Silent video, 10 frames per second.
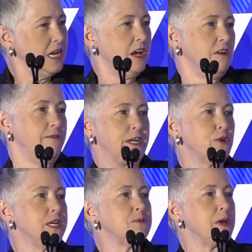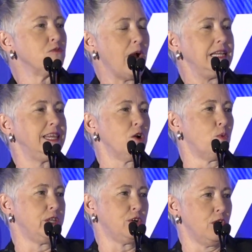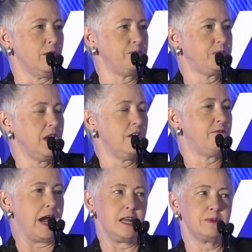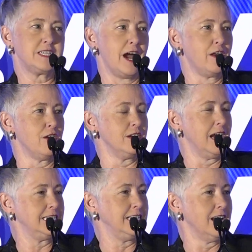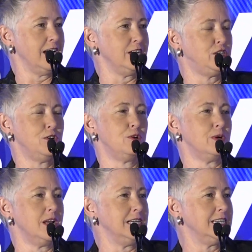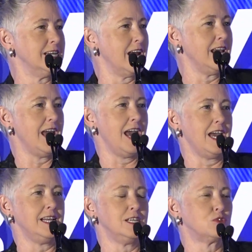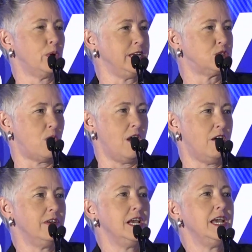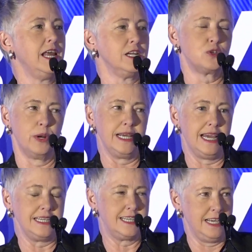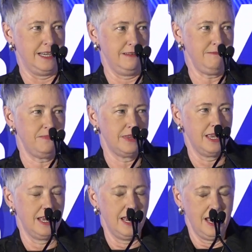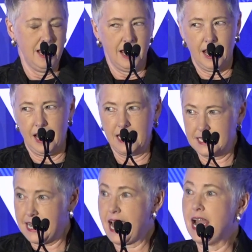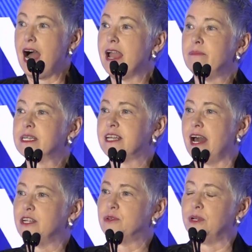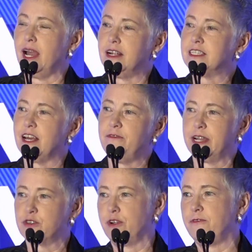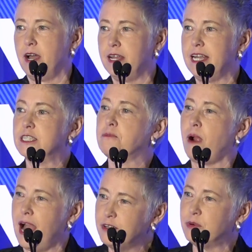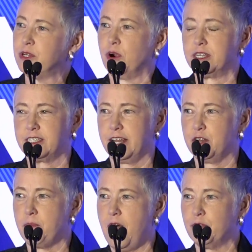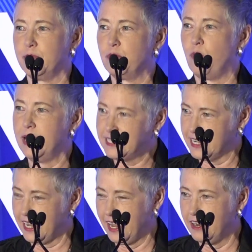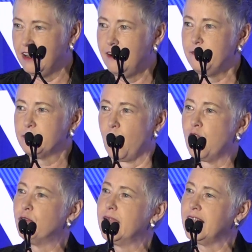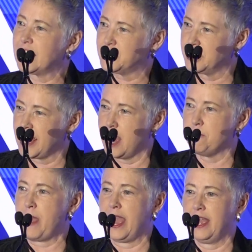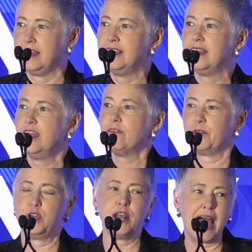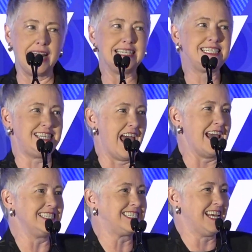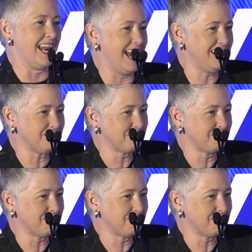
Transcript: Victory has been right there with her, fighting beside her in 1992, and 1998, in 2012, and in 2018. And today, I am excited to announce that Victory Fund is proud to endorse Senator Baldwin once again for her re-election campaign for the United States Senate.